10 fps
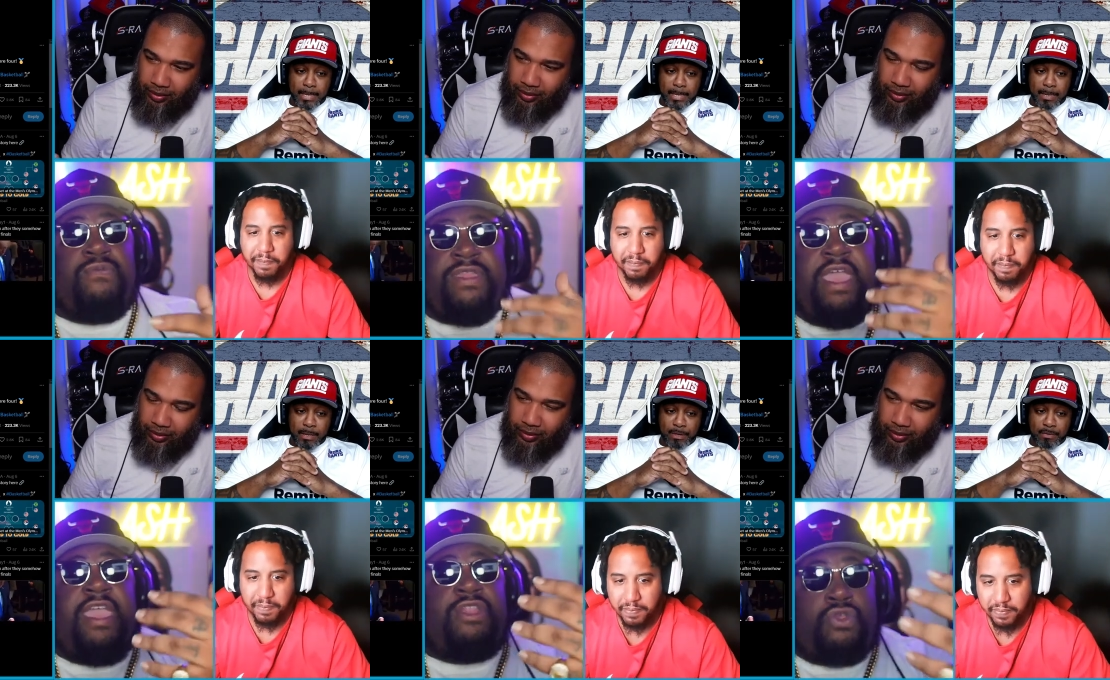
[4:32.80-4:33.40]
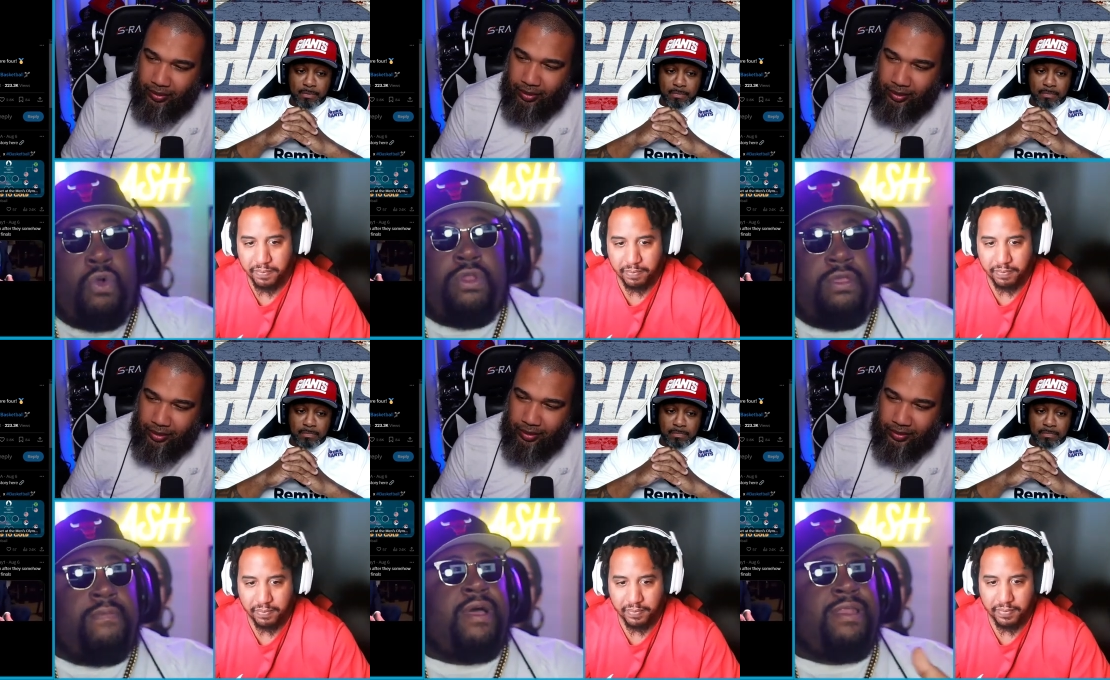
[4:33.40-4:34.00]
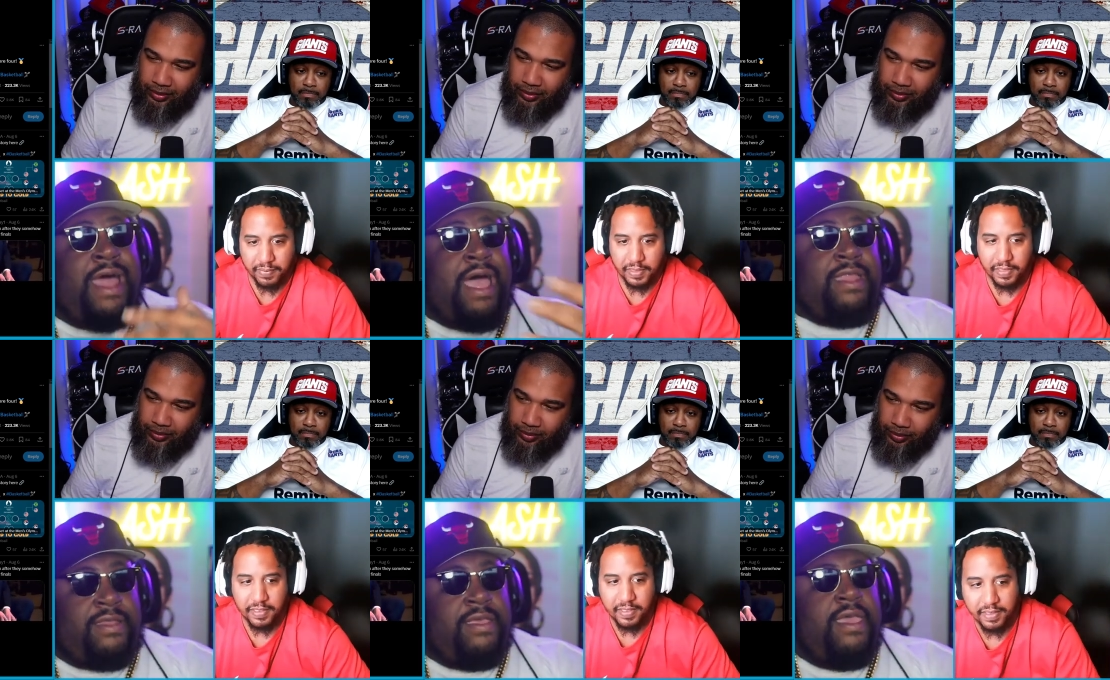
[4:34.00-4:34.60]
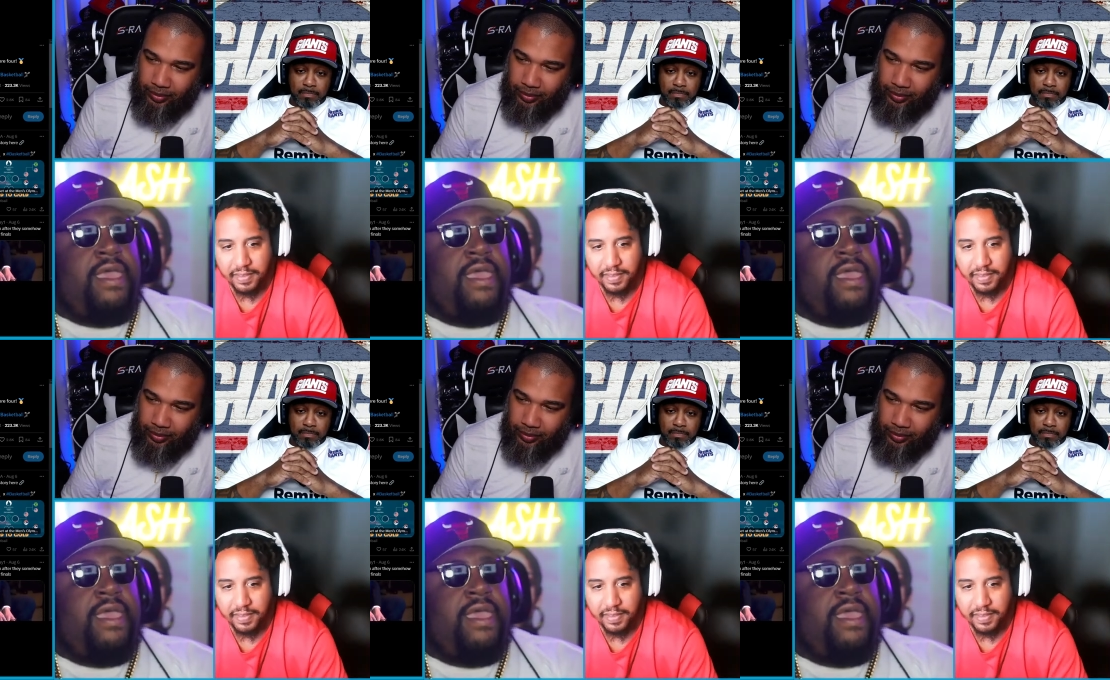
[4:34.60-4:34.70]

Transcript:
Speaker 1: said he taught him a lot